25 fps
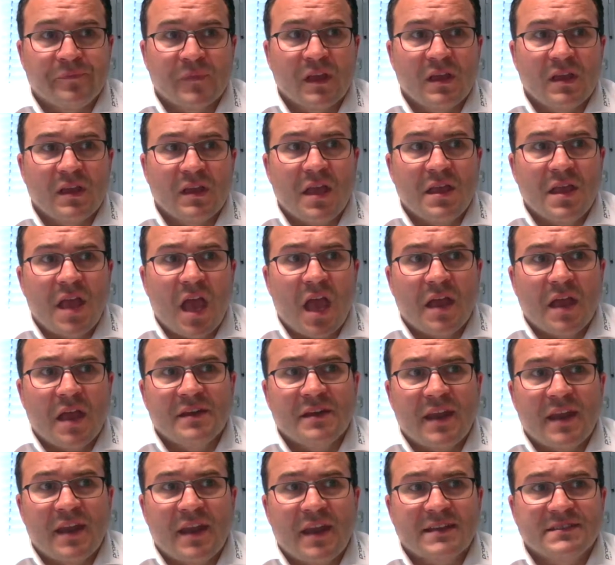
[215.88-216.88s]
Yeah. In the
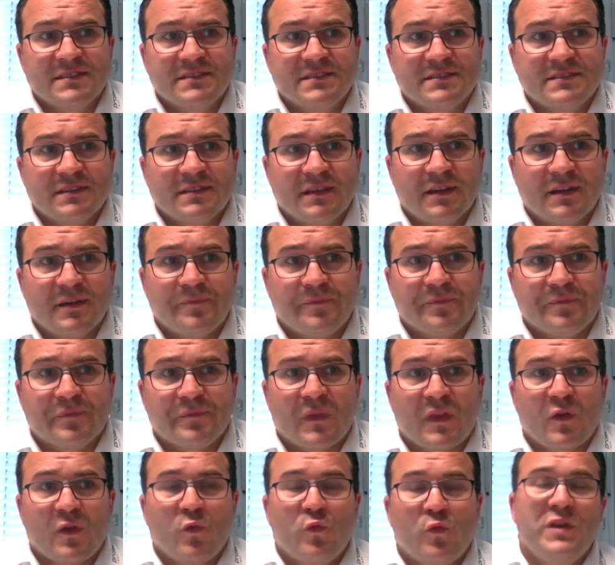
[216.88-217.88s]
next
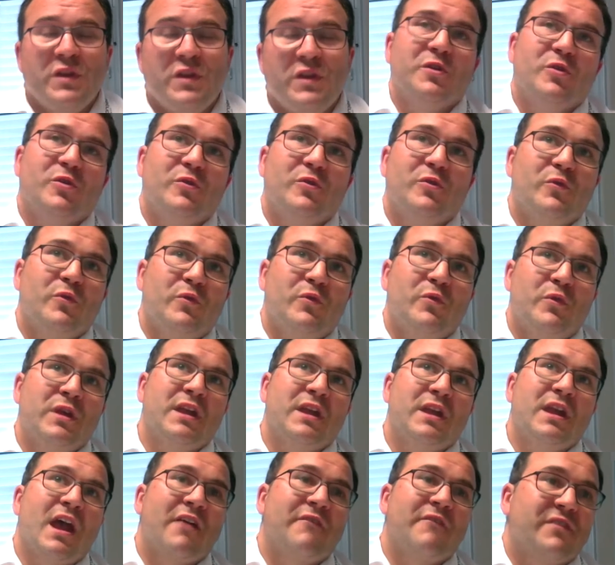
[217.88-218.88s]
video,
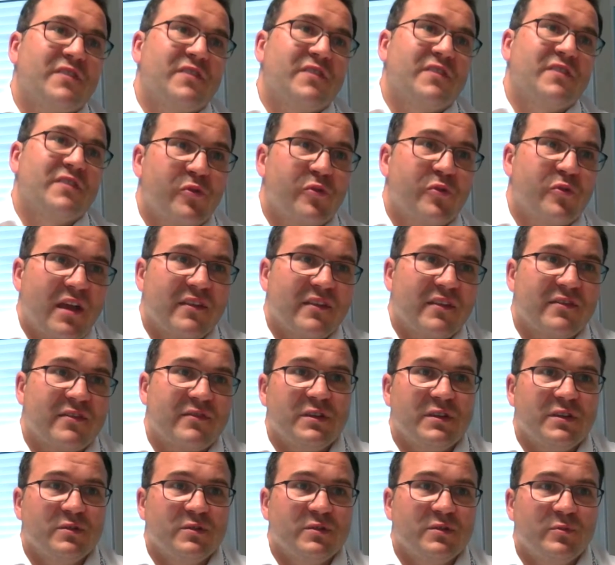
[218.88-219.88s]
we have a surprise
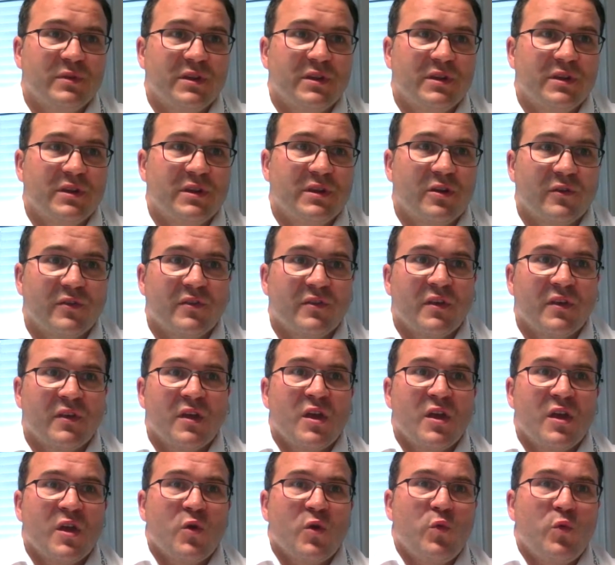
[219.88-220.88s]
for you because
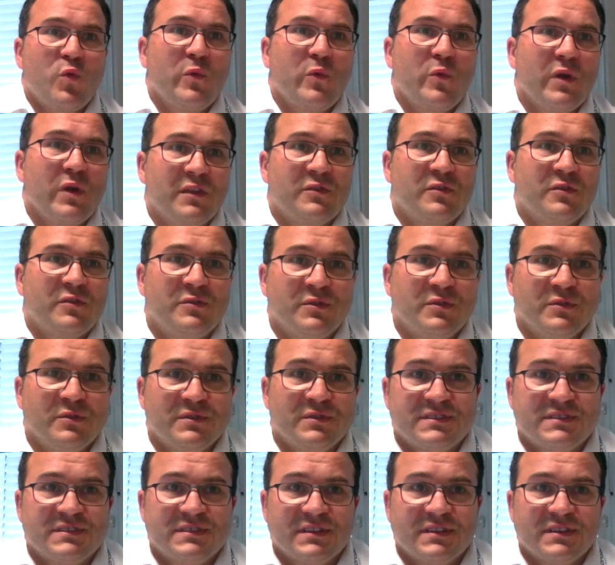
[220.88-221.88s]
we will
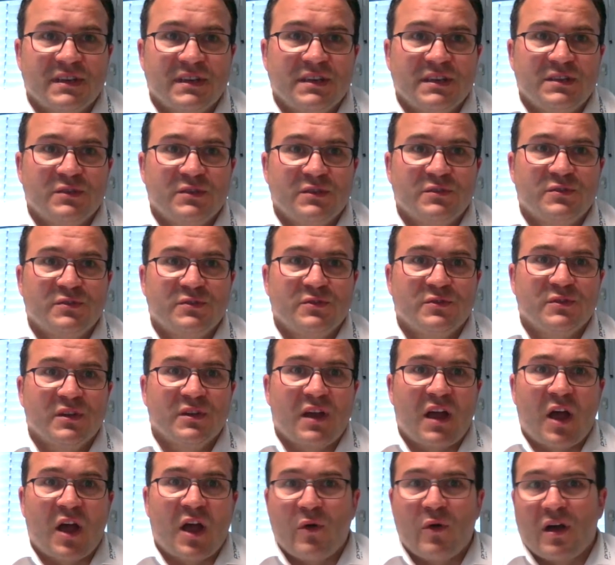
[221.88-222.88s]
introduce you
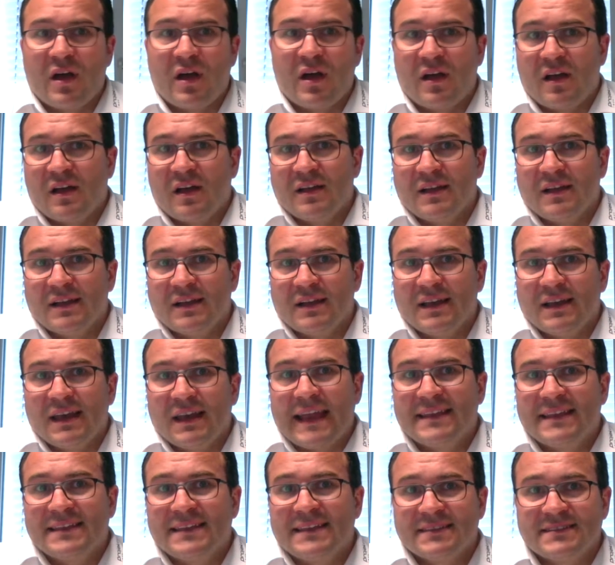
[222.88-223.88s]
to our
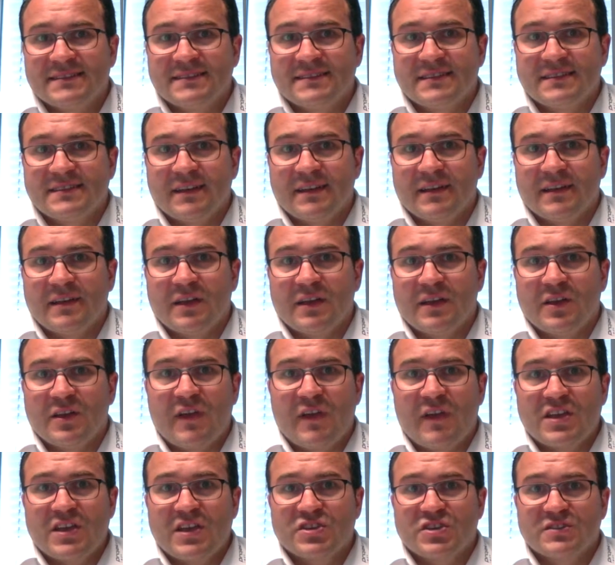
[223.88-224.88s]
latest
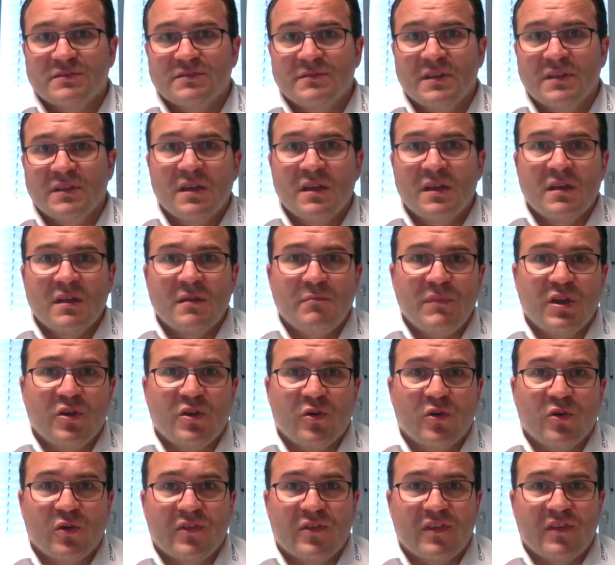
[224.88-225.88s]
innovation.
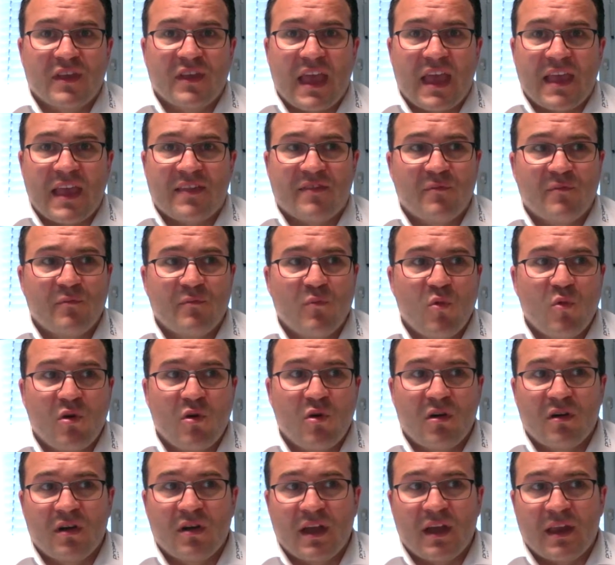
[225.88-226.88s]
Because as
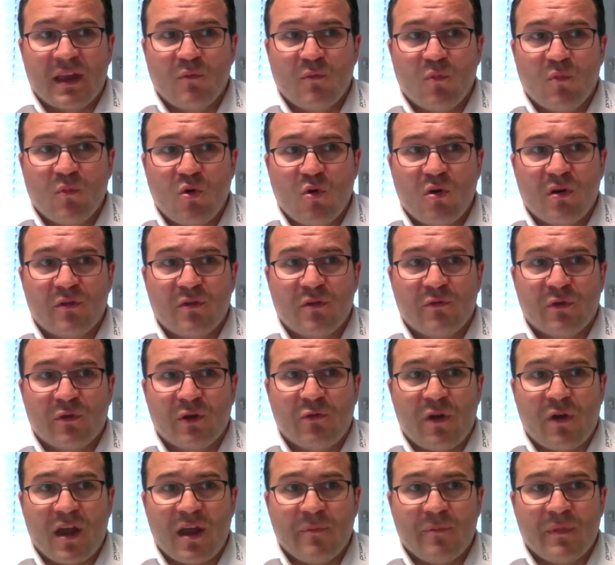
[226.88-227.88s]
more and more
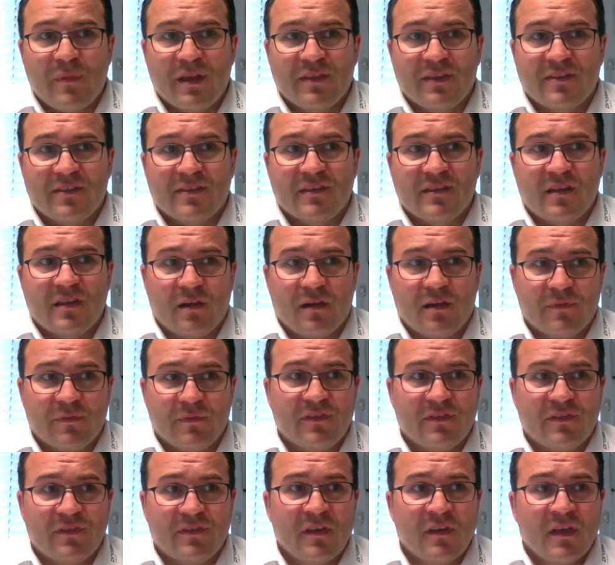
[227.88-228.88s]
requirements
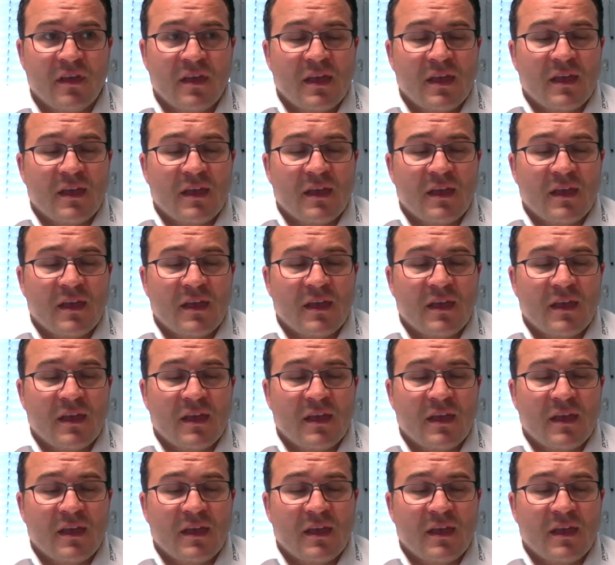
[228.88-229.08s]
comes,